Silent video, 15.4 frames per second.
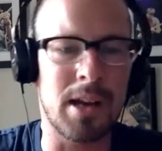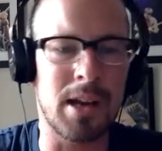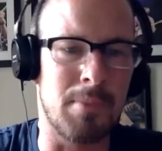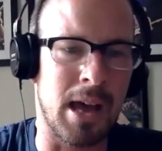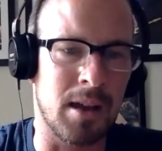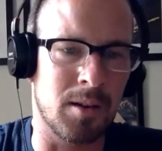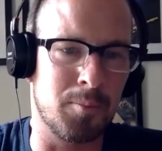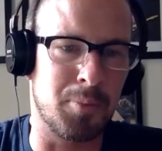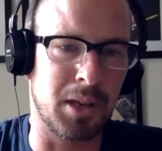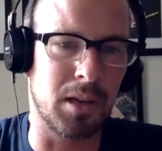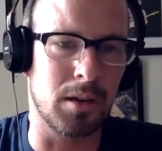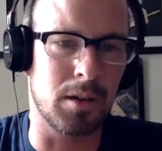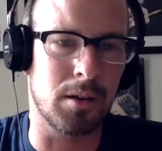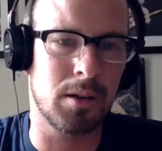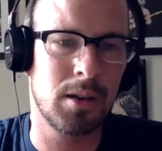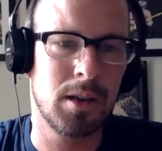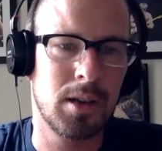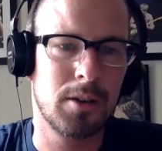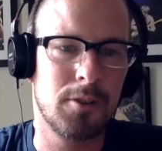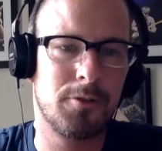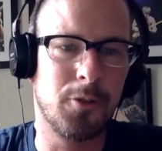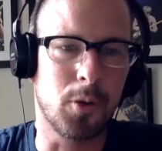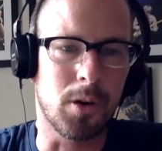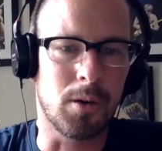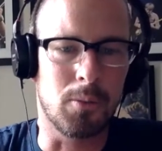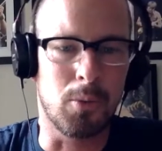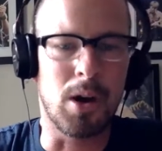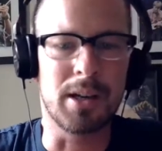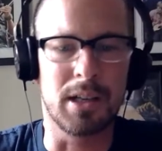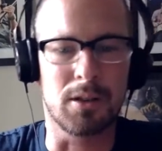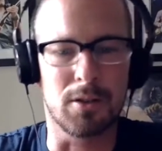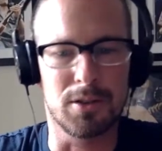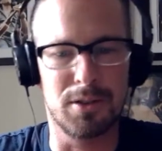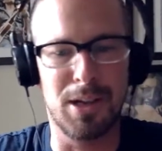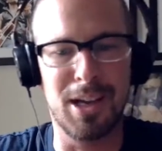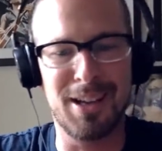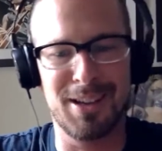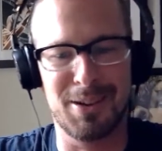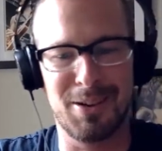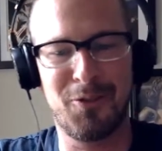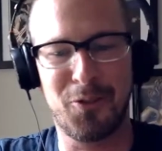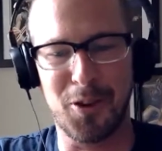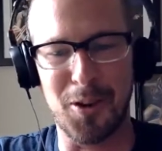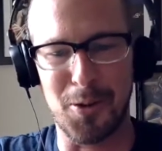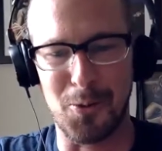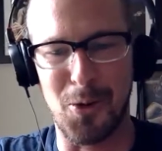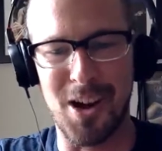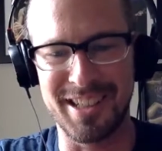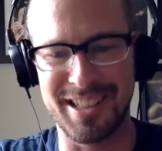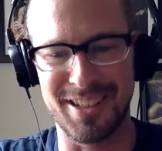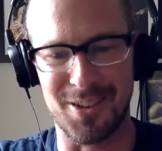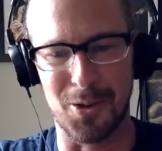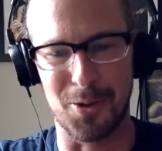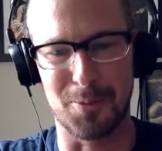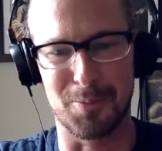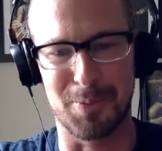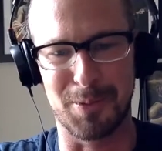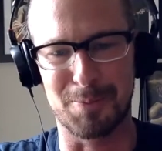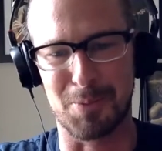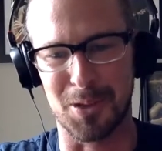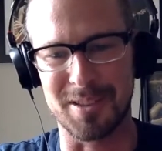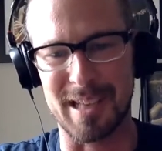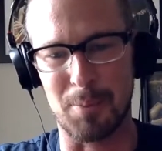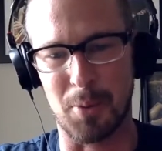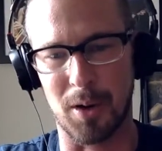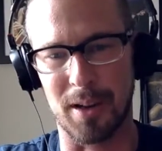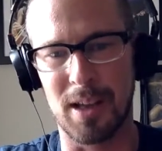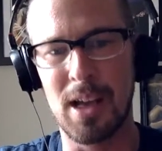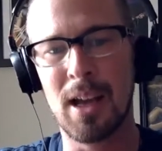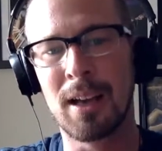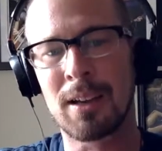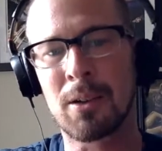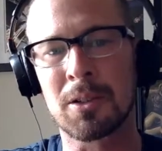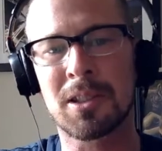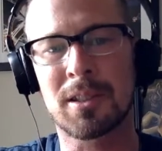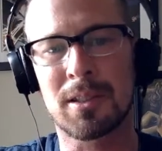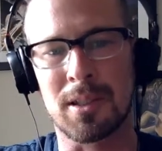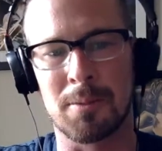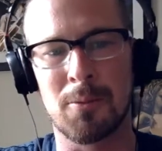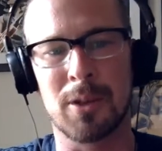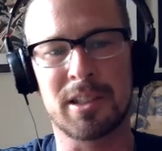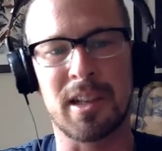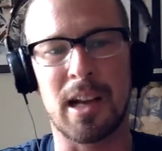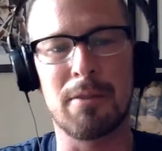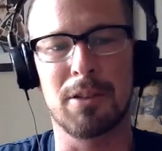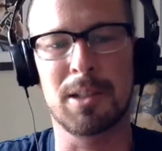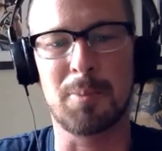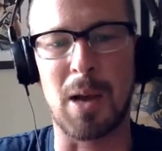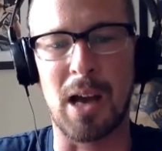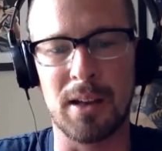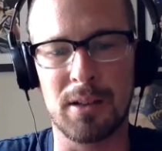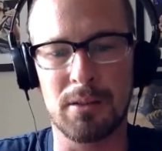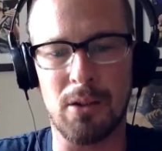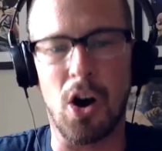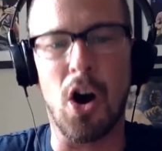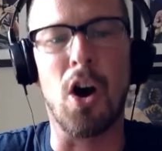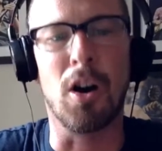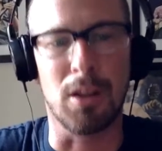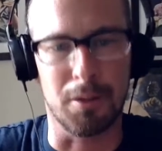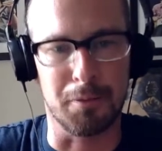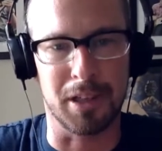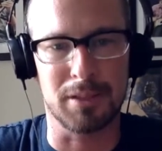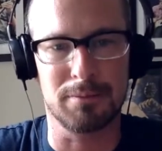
amount of beer for a 1-year-old birthday party? Of course, to which I respond, all of it.